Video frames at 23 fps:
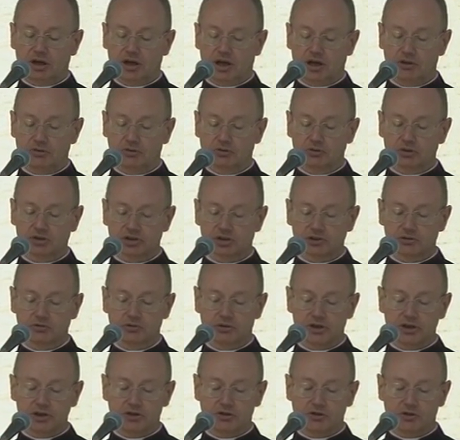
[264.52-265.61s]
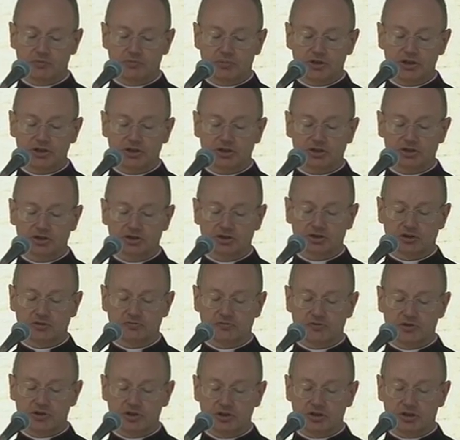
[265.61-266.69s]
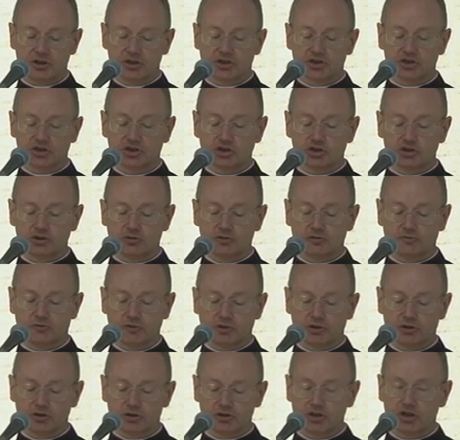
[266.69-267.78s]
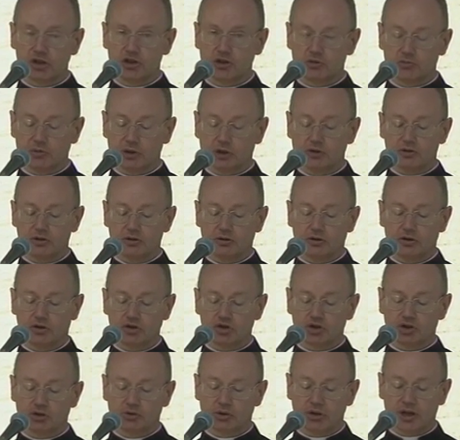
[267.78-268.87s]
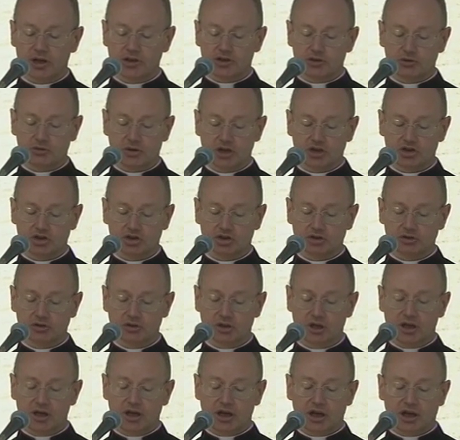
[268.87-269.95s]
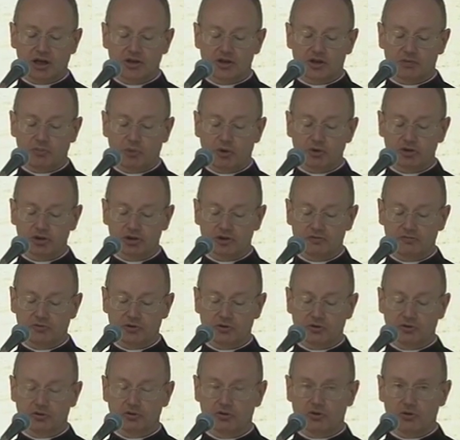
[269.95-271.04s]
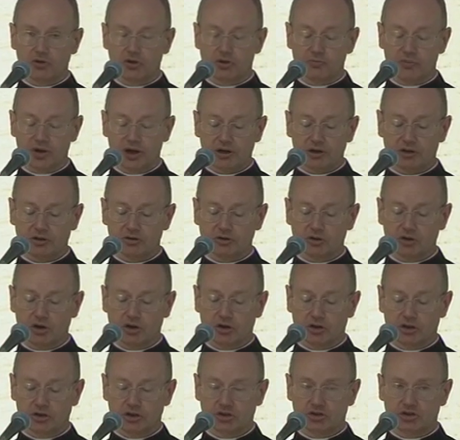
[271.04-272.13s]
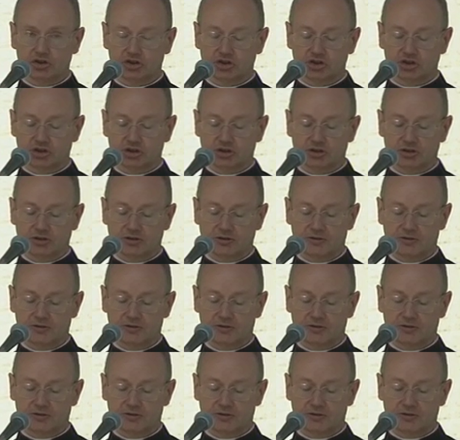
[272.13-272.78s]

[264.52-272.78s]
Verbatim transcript: I also greet the priests of the Institute for Continuing Theological Education at the Pontifical North American College.